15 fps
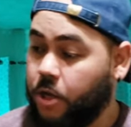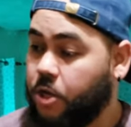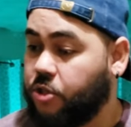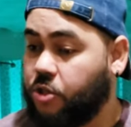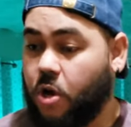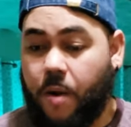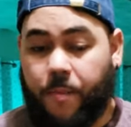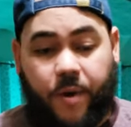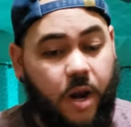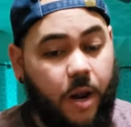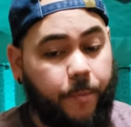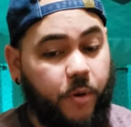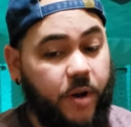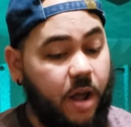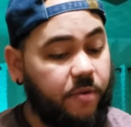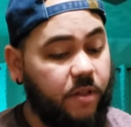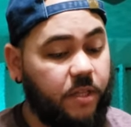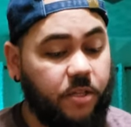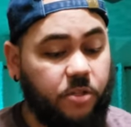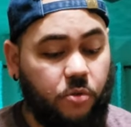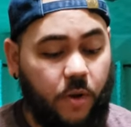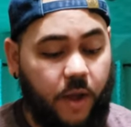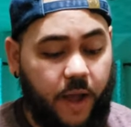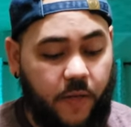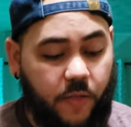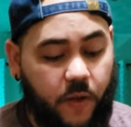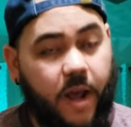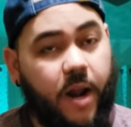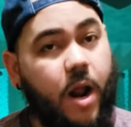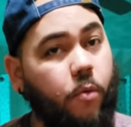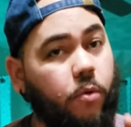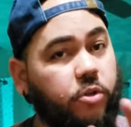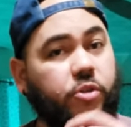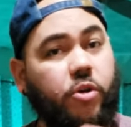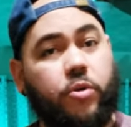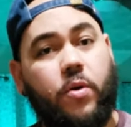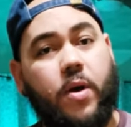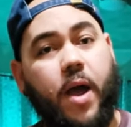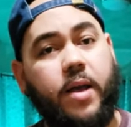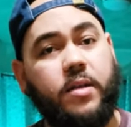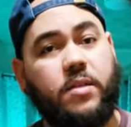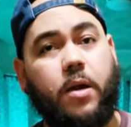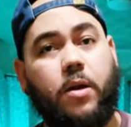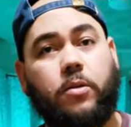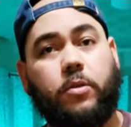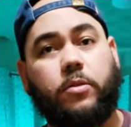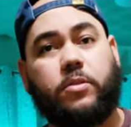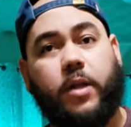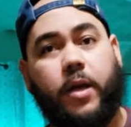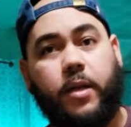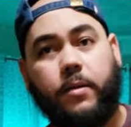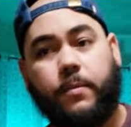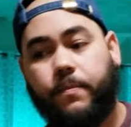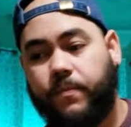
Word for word: So I'm gonna put everything together and I will show you guys how it looks like.